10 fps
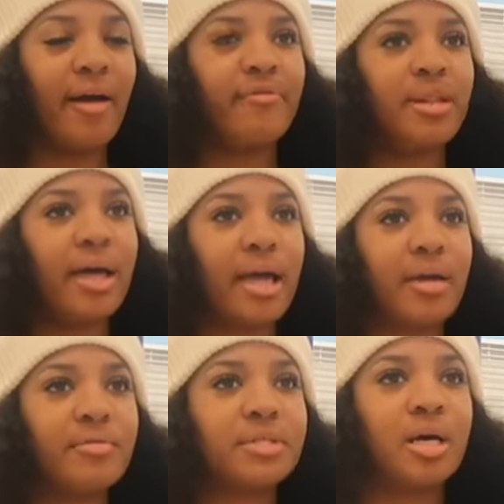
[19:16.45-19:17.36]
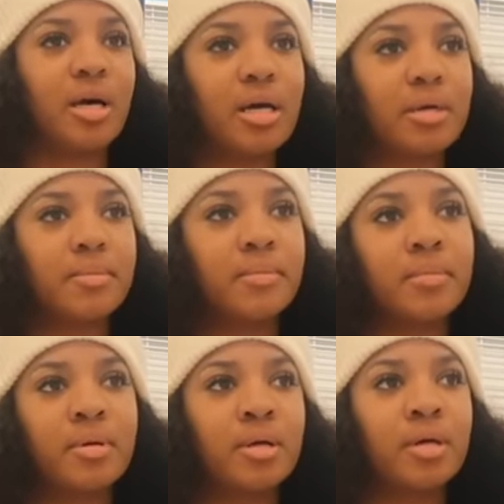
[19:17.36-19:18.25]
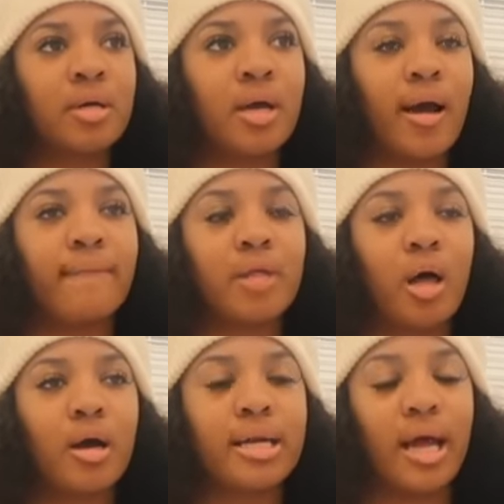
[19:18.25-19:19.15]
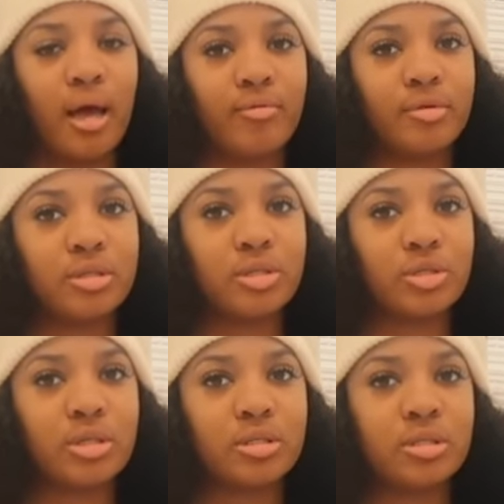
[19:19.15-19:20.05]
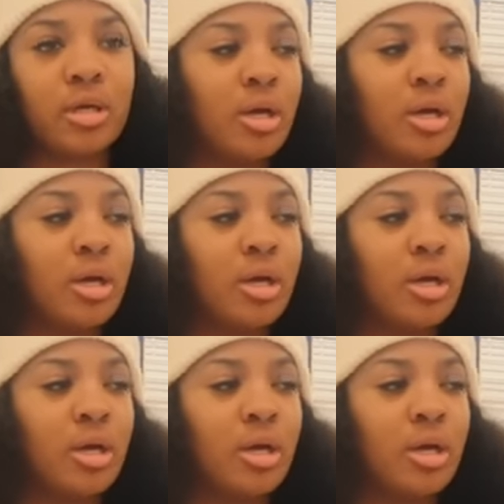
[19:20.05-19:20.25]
I feel like every time I'm vlogging, I have on this dress.